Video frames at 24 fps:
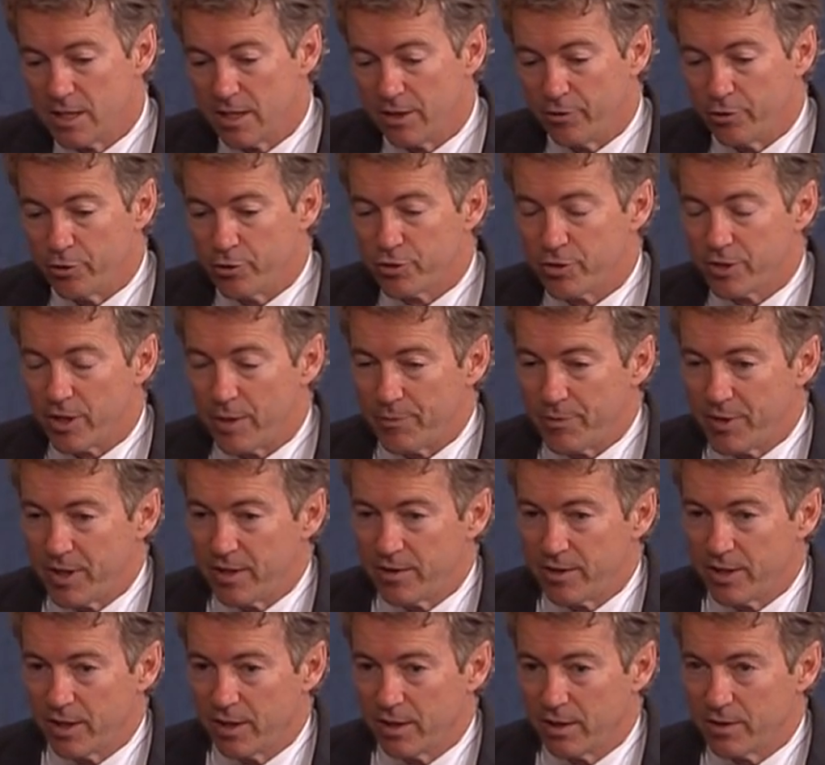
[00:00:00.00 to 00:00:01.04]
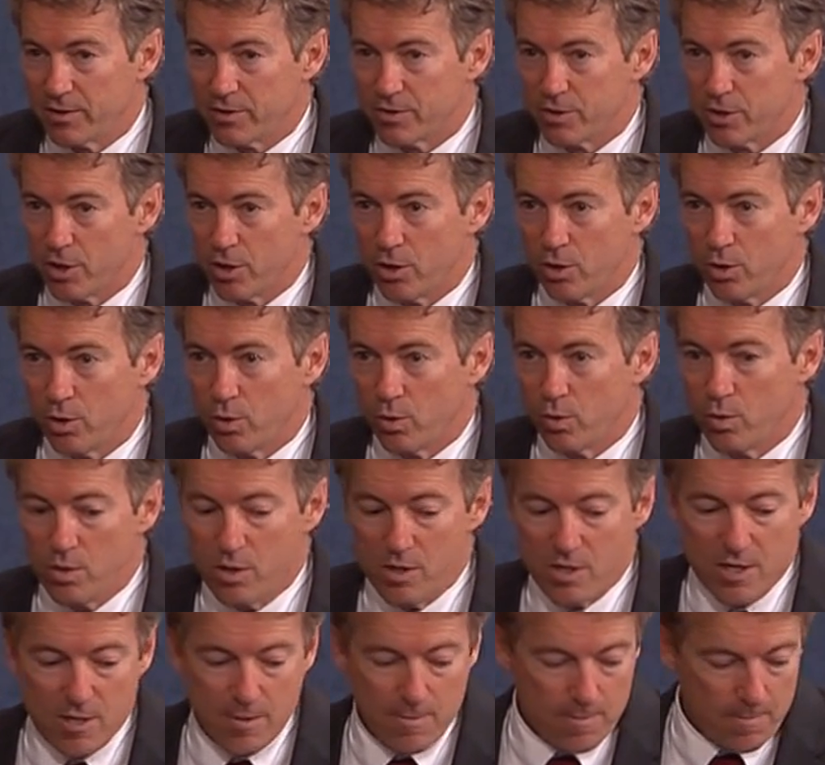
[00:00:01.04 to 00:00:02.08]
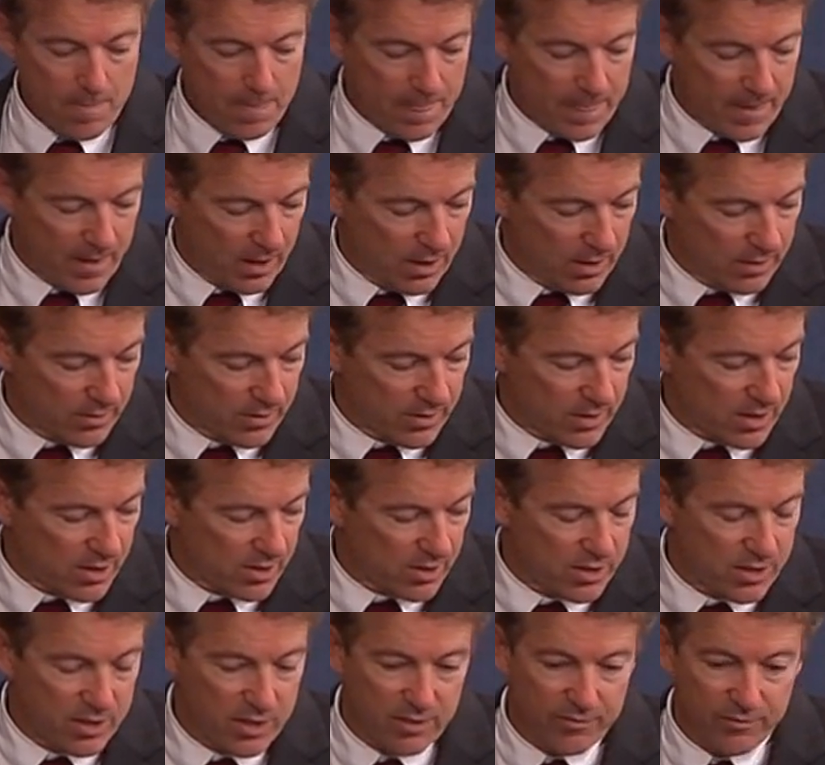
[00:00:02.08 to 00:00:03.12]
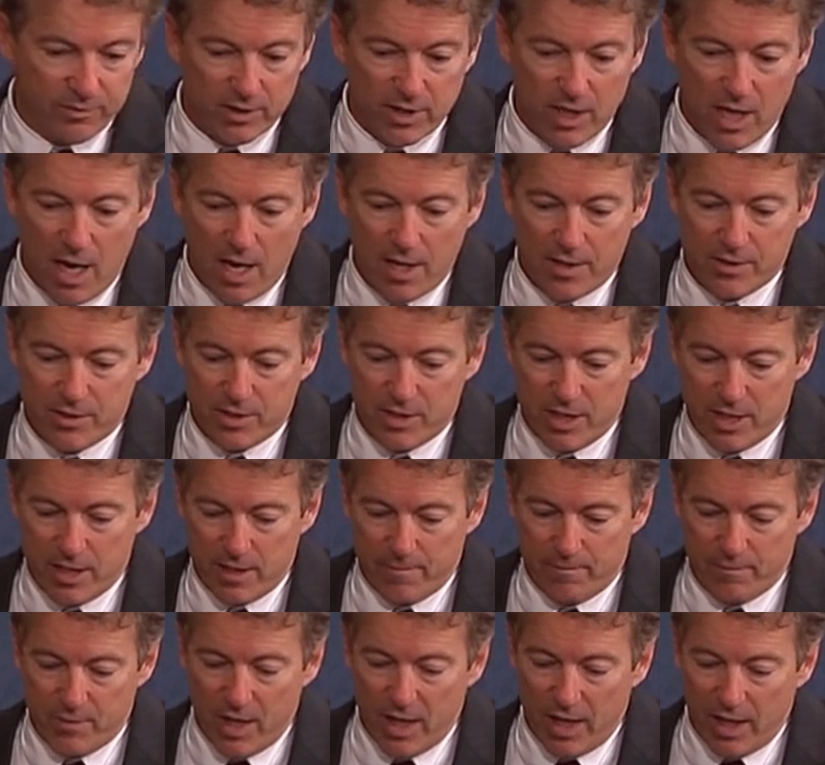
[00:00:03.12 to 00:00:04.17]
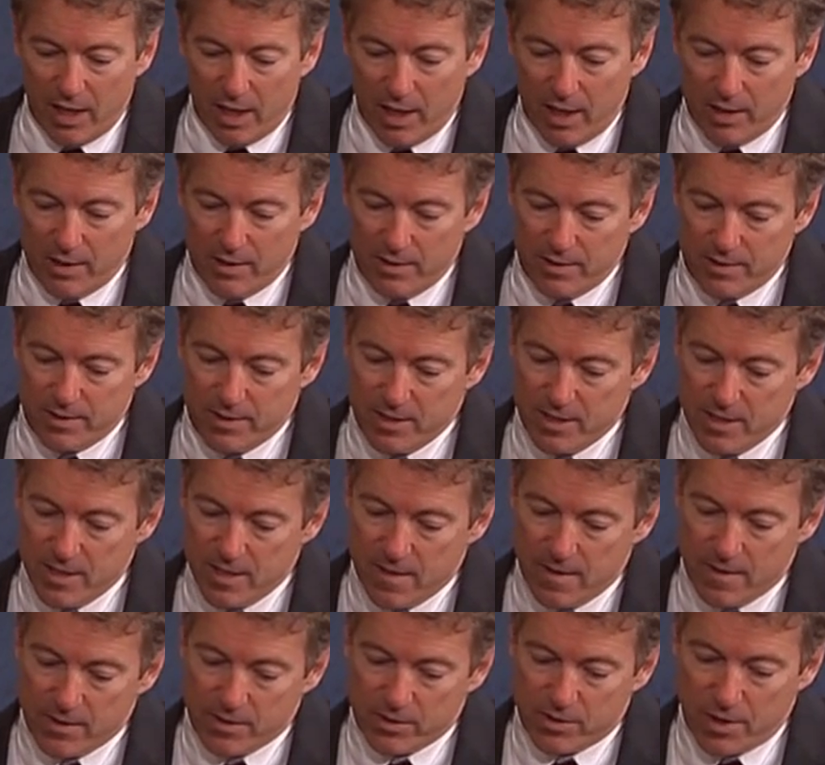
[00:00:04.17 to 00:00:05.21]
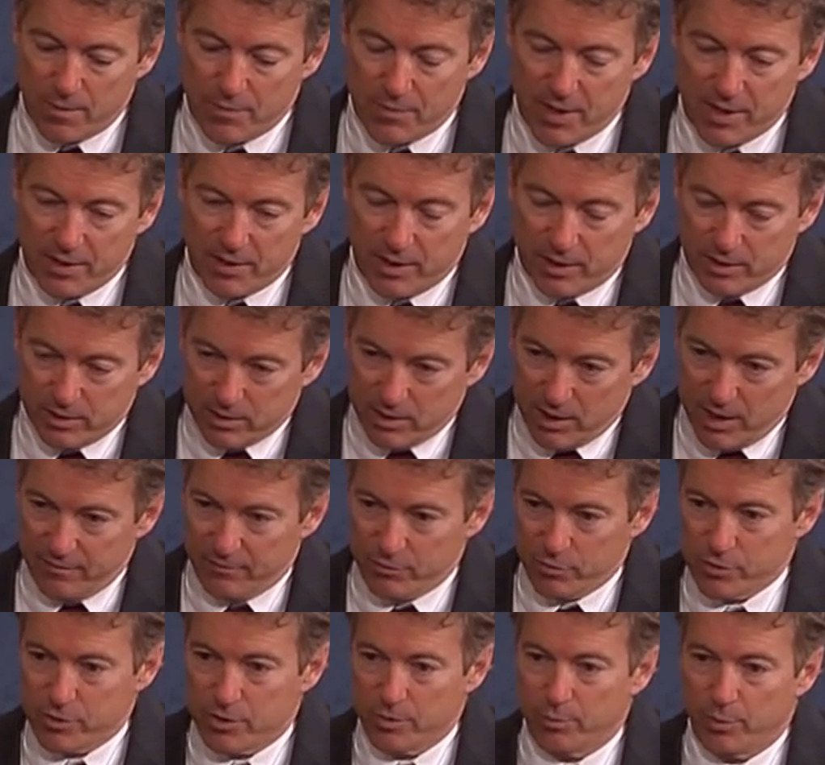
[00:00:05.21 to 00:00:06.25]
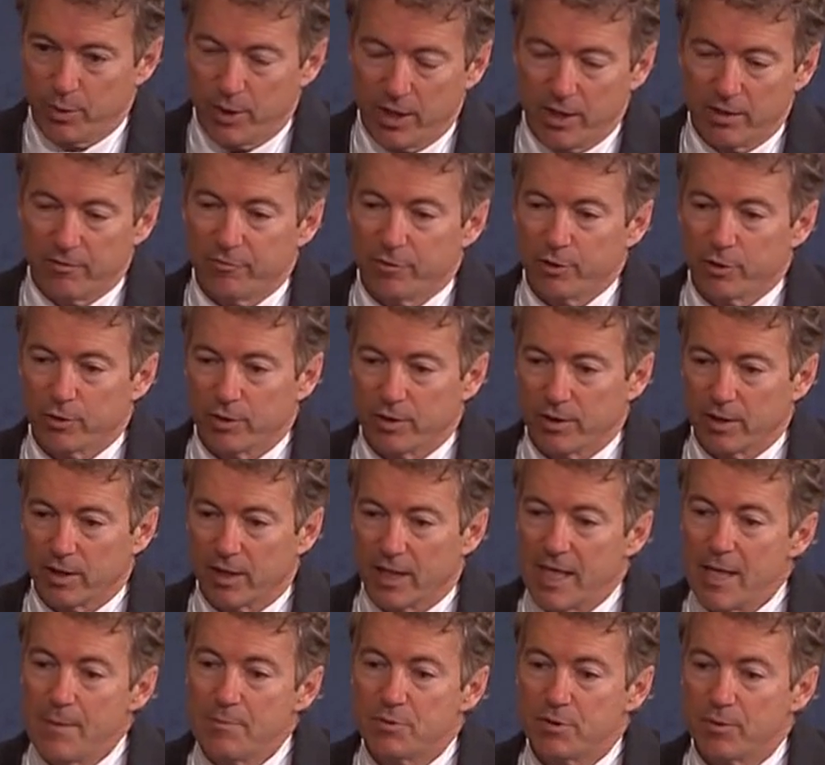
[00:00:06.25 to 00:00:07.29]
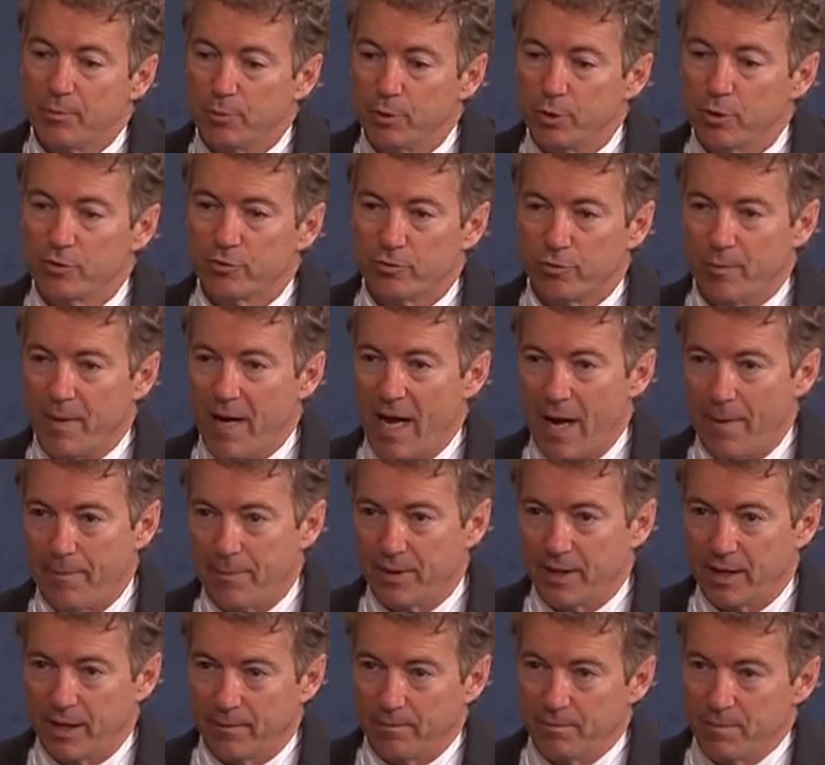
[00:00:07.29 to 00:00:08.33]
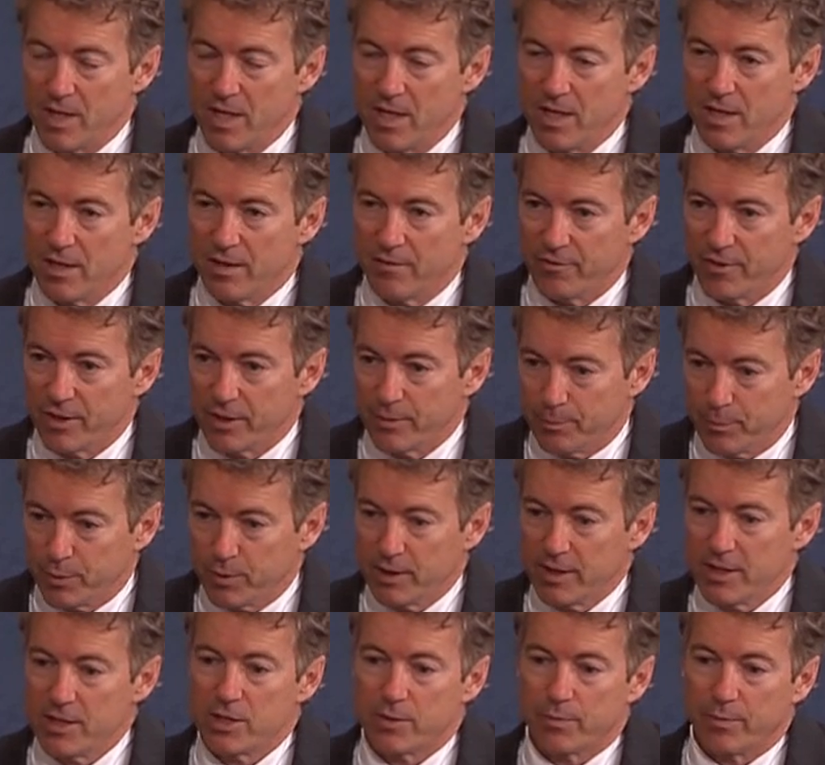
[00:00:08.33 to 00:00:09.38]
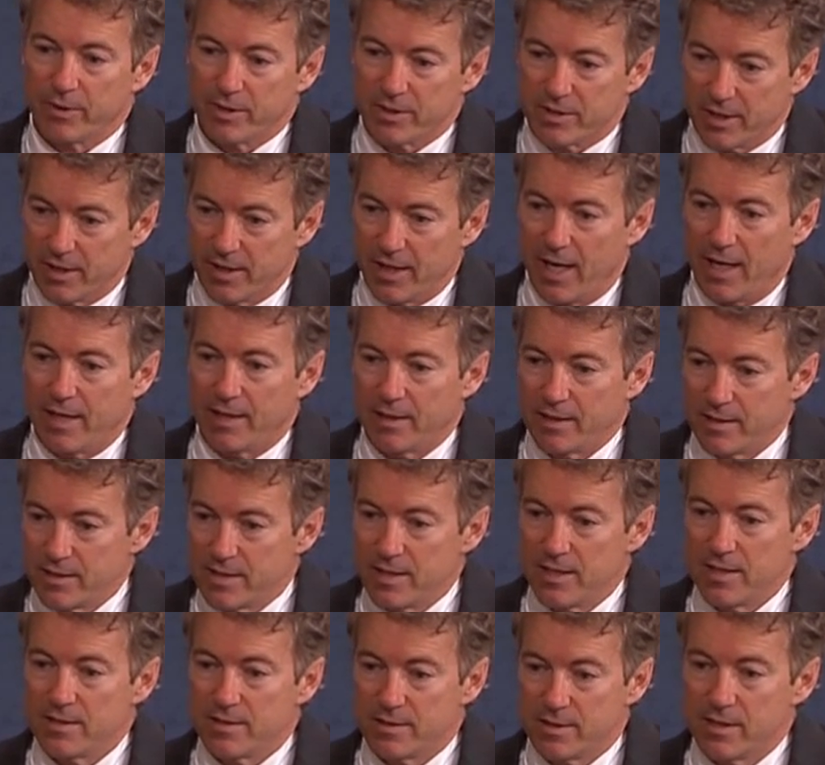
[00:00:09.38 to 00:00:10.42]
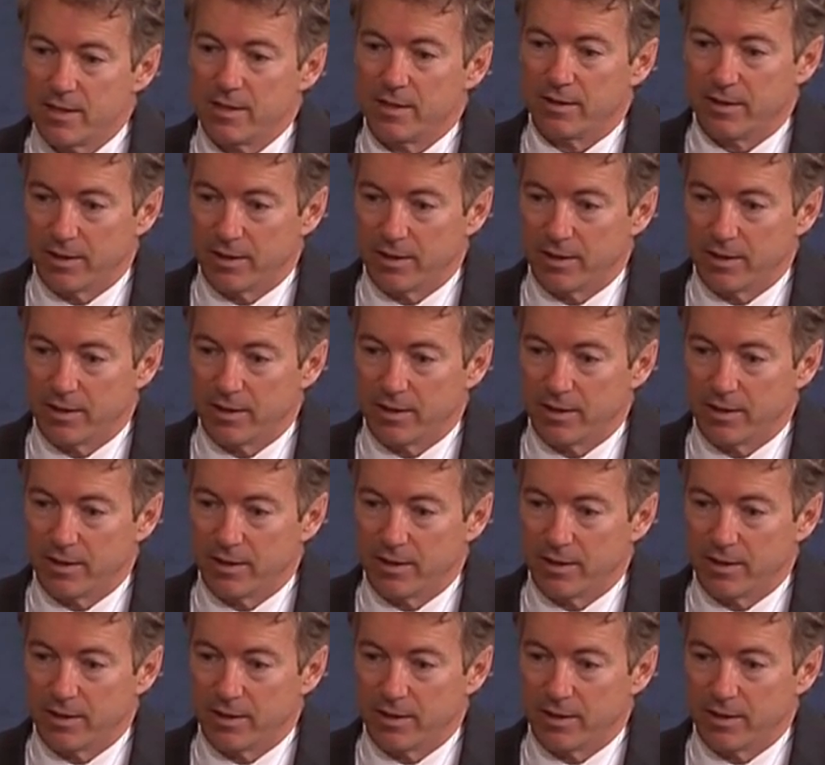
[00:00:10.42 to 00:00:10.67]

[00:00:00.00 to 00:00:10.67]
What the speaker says: And there's something that is so civilizing and something that levels the playing field and keeps abuse from happening, that a policeman tonight in D.C.